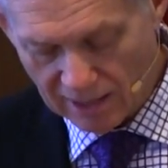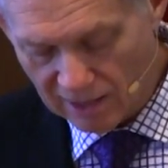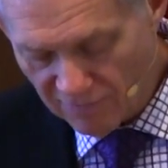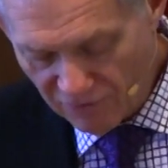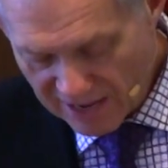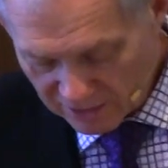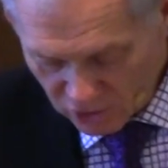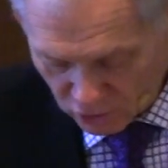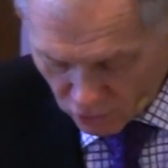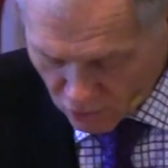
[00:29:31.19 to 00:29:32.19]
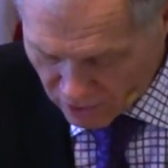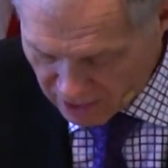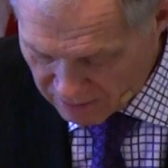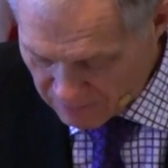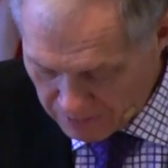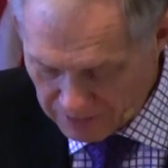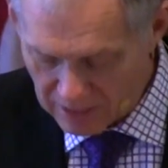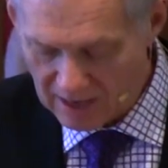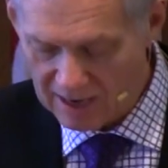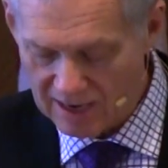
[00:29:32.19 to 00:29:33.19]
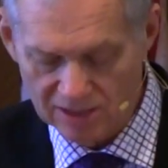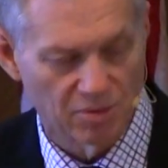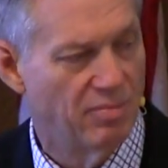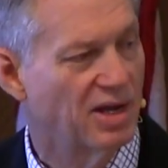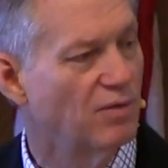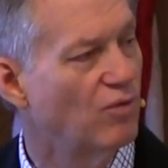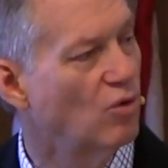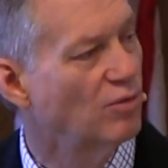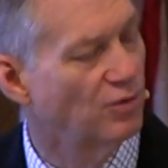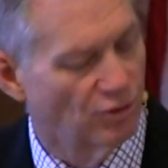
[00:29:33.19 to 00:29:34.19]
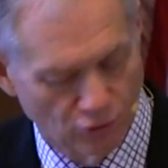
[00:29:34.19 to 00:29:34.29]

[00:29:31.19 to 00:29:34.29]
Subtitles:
love that story as a metaphor for the